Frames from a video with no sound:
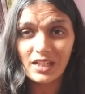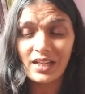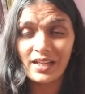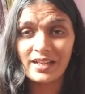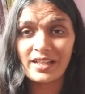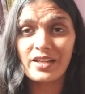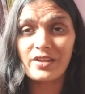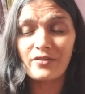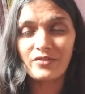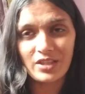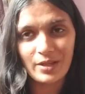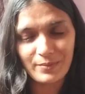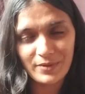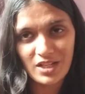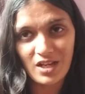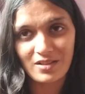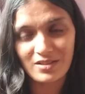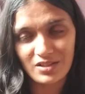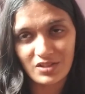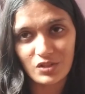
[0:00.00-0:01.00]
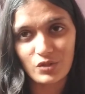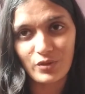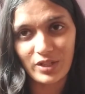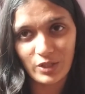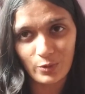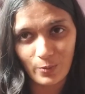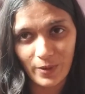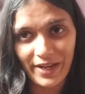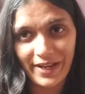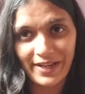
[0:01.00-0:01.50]
give them the answer
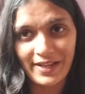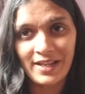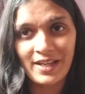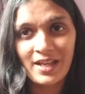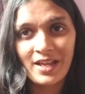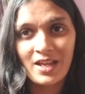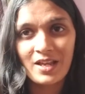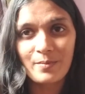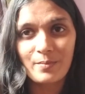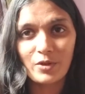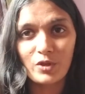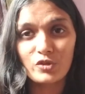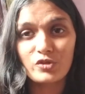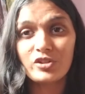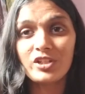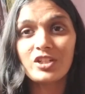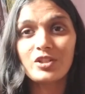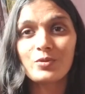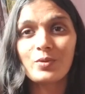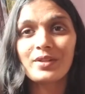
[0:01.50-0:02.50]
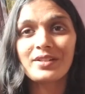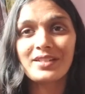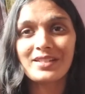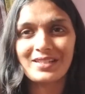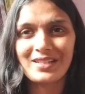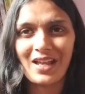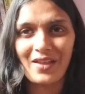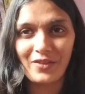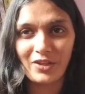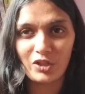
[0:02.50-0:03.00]
straight away, because you need to
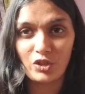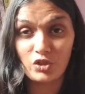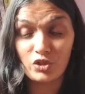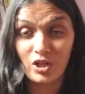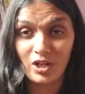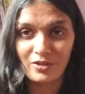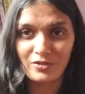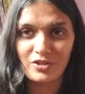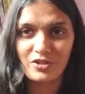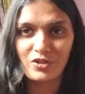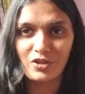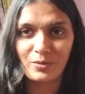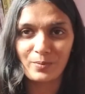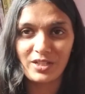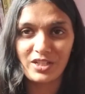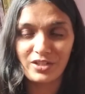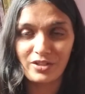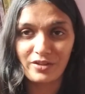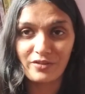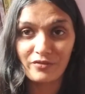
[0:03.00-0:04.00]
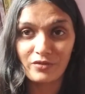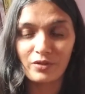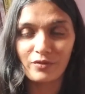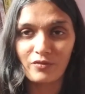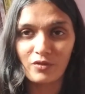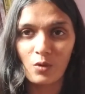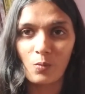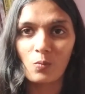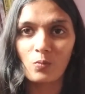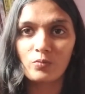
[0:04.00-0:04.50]
understand that your child is going to be
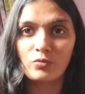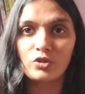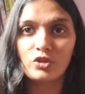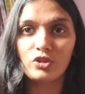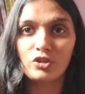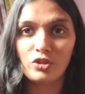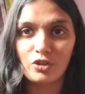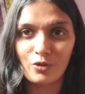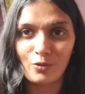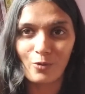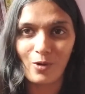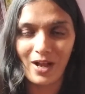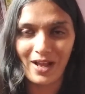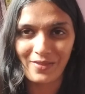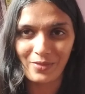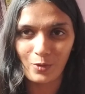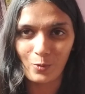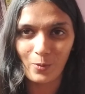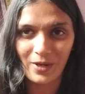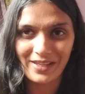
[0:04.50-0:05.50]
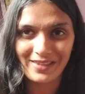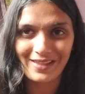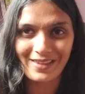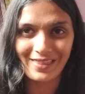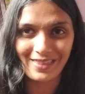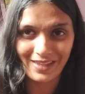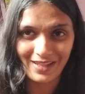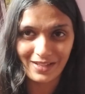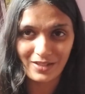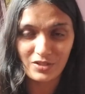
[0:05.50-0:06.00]
different from you, and the way they
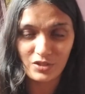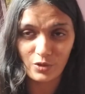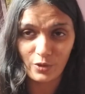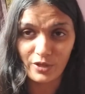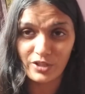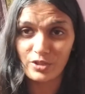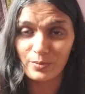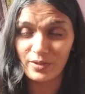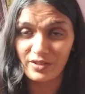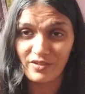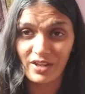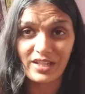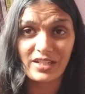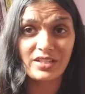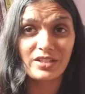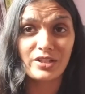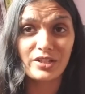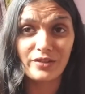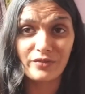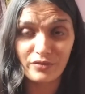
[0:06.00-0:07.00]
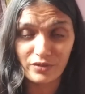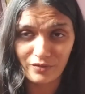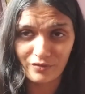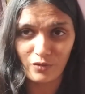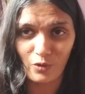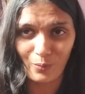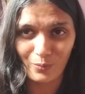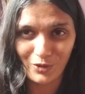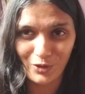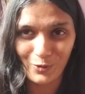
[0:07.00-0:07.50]
think is going to be very different
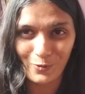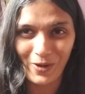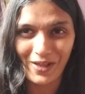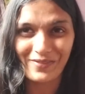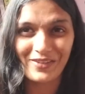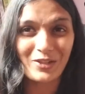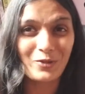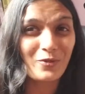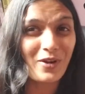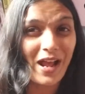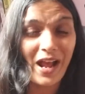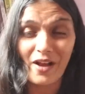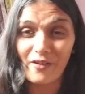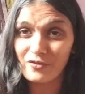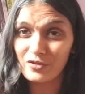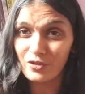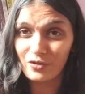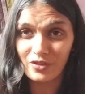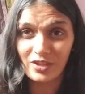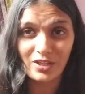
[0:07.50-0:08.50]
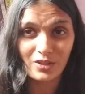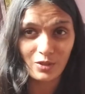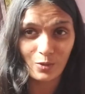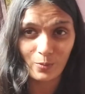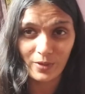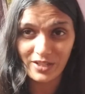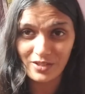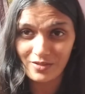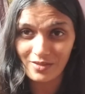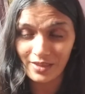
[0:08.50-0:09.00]
from you. And they don't have to think the
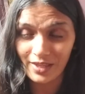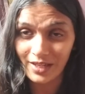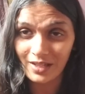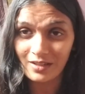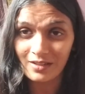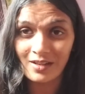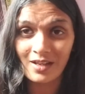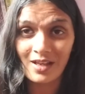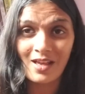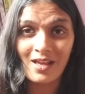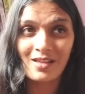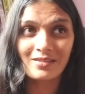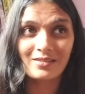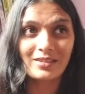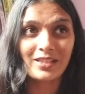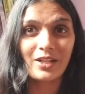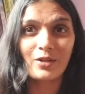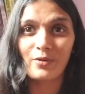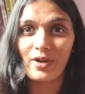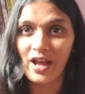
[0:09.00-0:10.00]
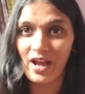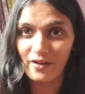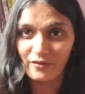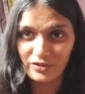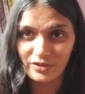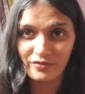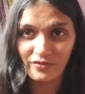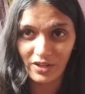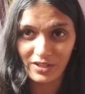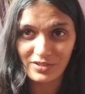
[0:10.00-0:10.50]
way you think. They don't
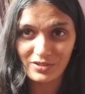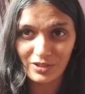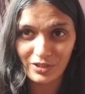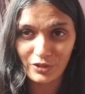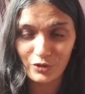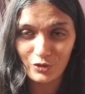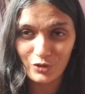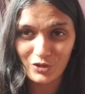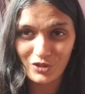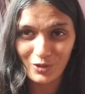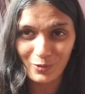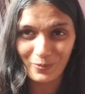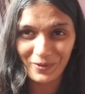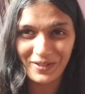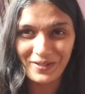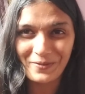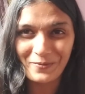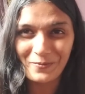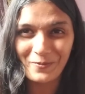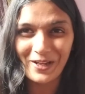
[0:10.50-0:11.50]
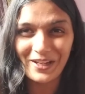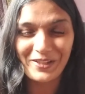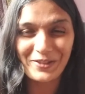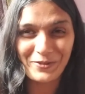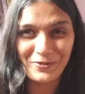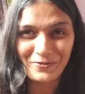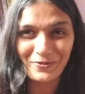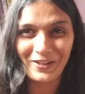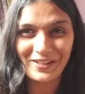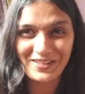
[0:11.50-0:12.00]
have to find solutions the way
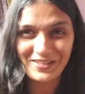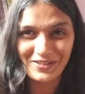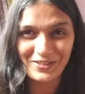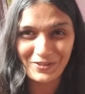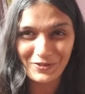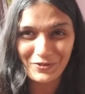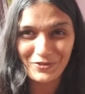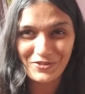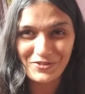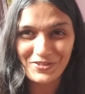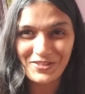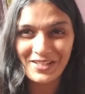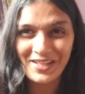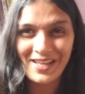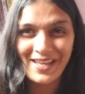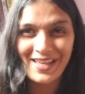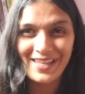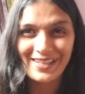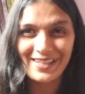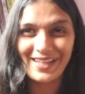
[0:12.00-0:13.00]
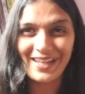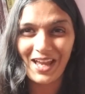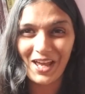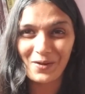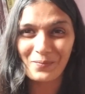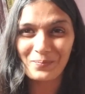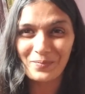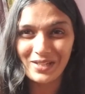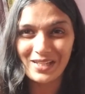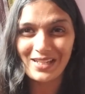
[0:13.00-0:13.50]
you find solutions. They
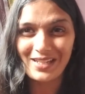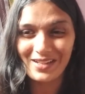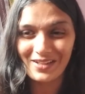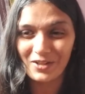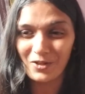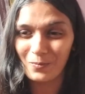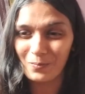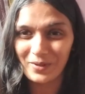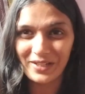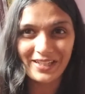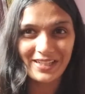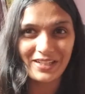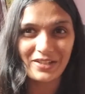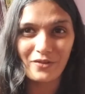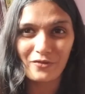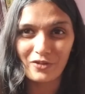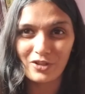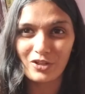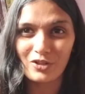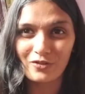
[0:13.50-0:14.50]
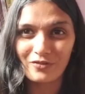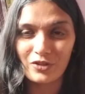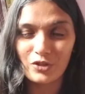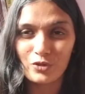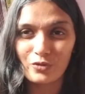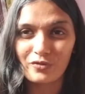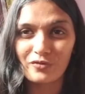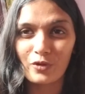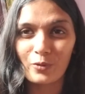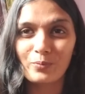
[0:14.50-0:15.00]
can be a completely different
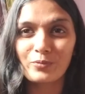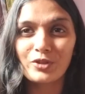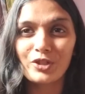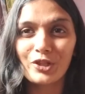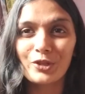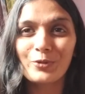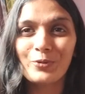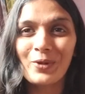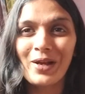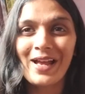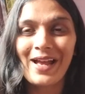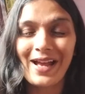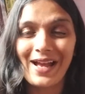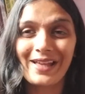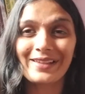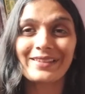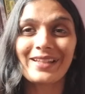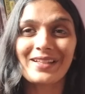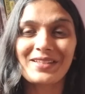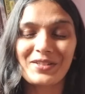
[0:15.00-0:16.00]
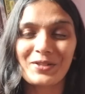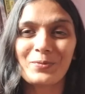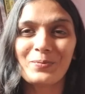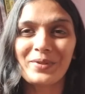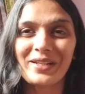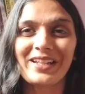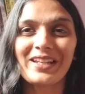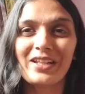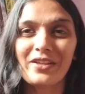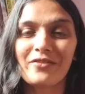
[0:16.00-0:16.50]
individual from you, and that's
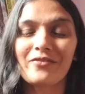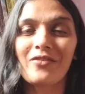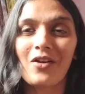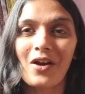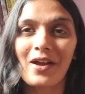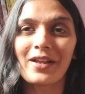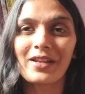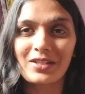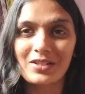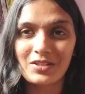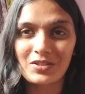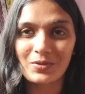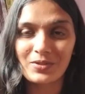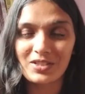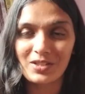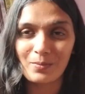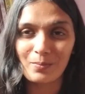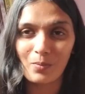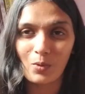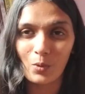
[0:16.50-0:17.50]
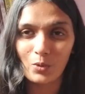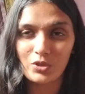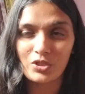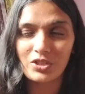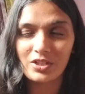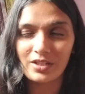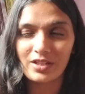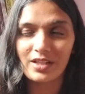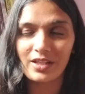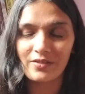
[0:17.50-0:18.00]
completely fine. So it's
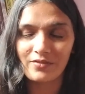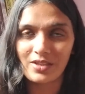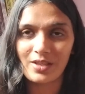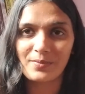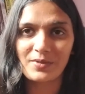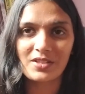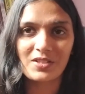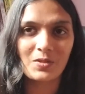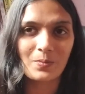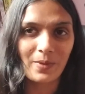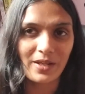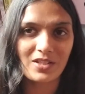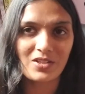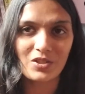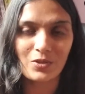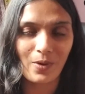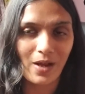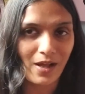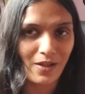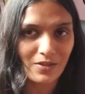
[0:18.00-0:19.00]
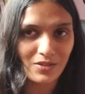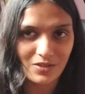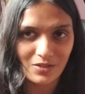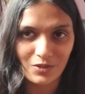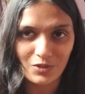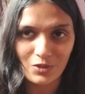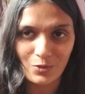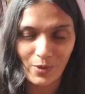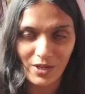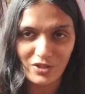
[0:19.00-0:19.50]
important to give them the space to answer
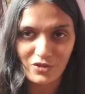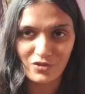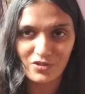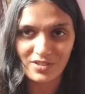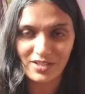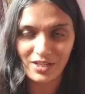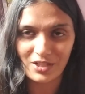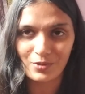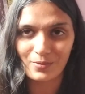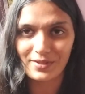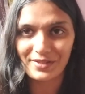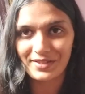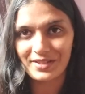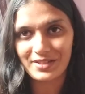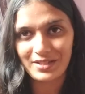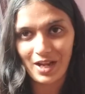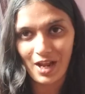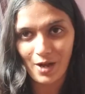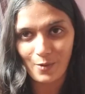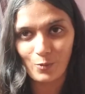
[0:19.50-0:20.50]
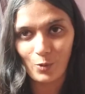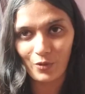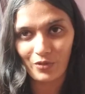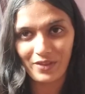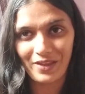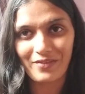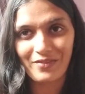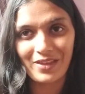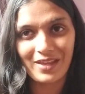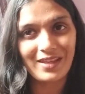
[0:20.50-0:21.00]
those questions and to understand what
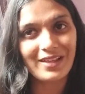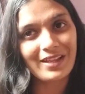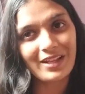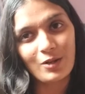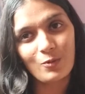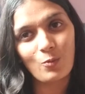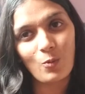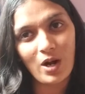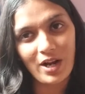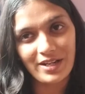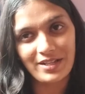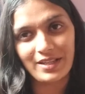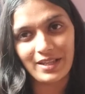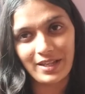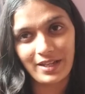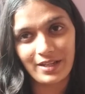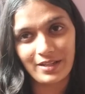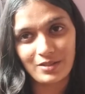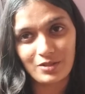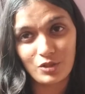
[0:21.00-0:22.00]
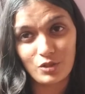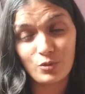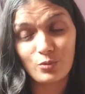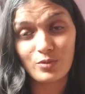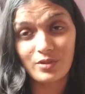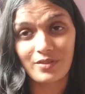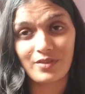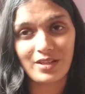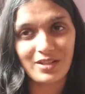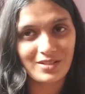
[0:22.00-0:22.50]
they're thinking and why they do
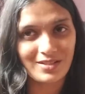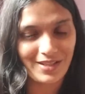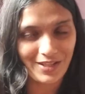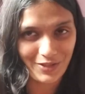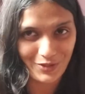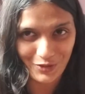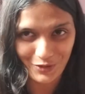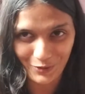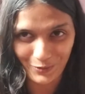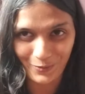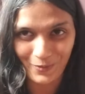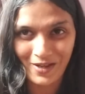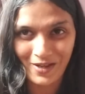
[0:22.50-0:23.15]
the things they do.